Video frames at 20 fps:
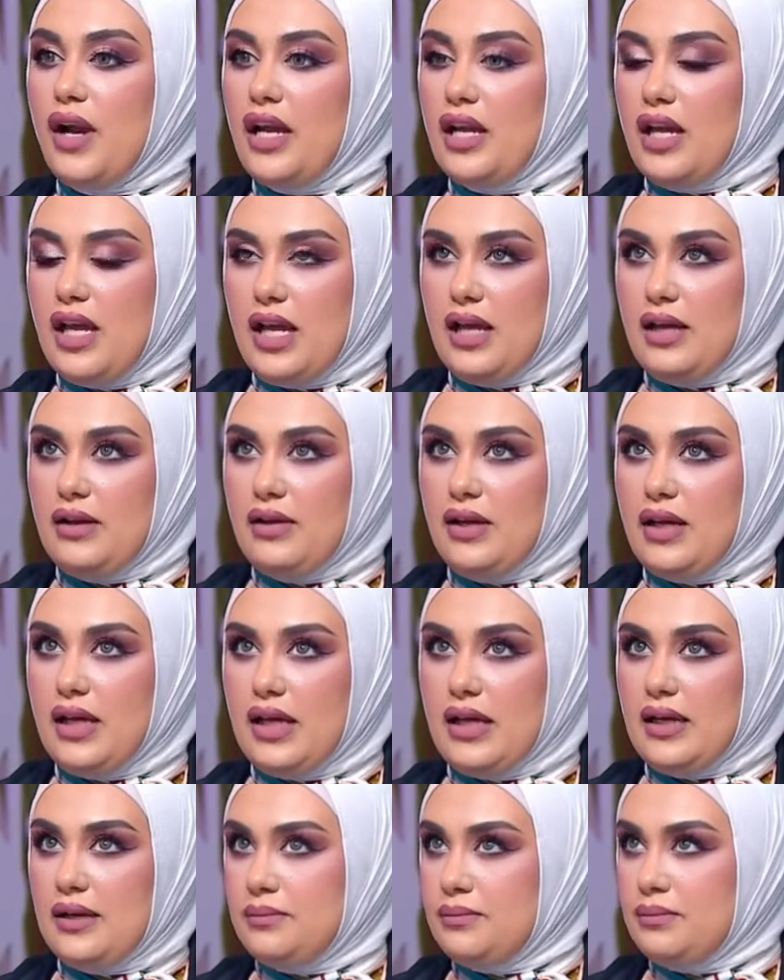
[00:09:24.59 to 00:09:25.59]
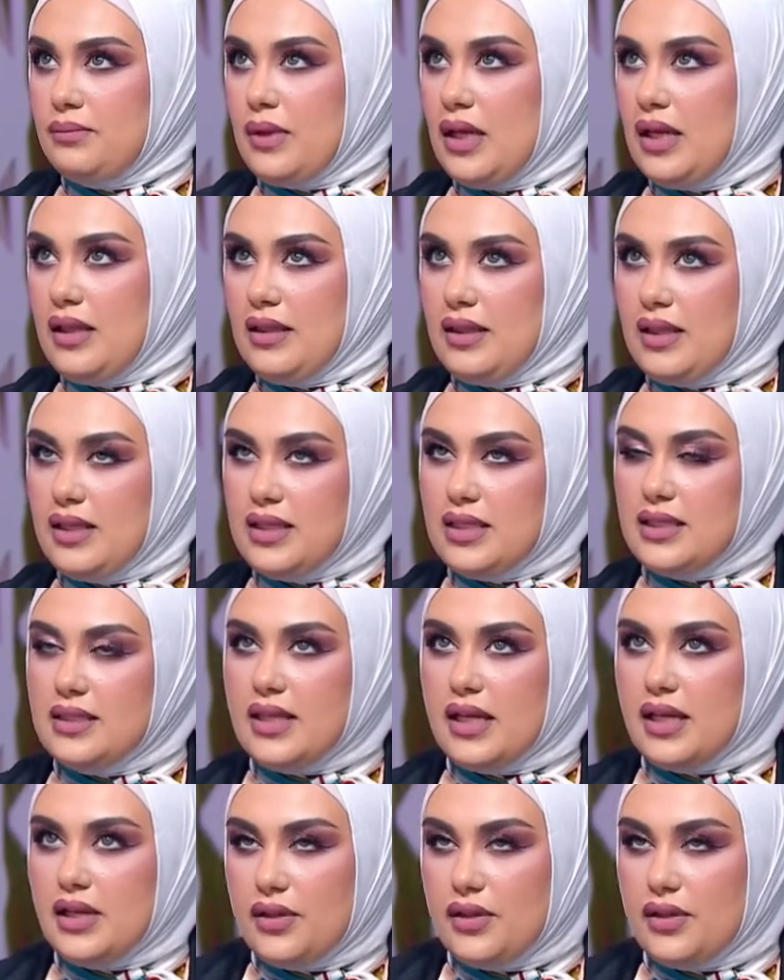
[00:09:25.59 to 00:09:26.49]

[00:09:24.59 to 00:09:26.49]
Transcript: um, this is the,